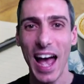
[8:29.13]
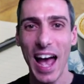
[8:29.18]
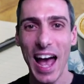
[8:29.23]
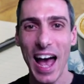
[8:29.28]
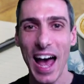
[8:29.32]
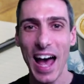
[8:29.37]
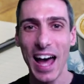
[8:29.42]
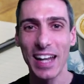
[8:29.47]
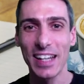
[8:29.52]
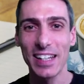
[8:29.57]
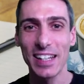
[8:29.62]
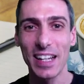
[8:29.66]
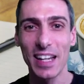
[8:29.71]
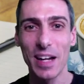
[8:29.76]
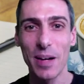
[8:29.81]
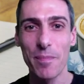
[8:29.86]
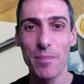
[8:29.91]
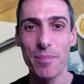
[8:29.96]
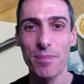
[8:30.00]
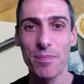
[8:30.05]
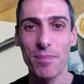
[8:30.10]

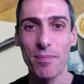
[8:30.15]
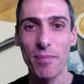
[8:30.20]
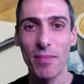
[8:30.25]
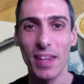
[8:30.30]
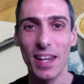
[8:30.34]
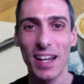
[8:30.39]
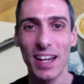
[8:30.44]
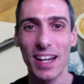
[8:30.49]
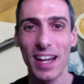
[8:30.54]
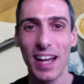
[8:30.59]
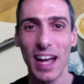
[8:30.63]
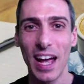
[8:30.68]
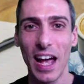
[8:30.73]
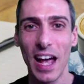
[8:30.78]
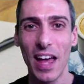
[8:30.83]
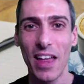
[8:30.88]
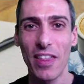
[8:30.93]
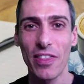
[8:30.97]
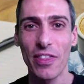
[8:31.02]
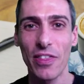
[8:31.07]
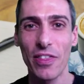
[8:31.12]
And
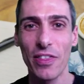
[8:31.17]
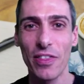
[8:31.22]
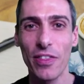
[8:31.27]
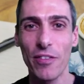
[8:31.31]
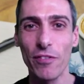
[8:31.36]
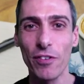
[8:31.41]
the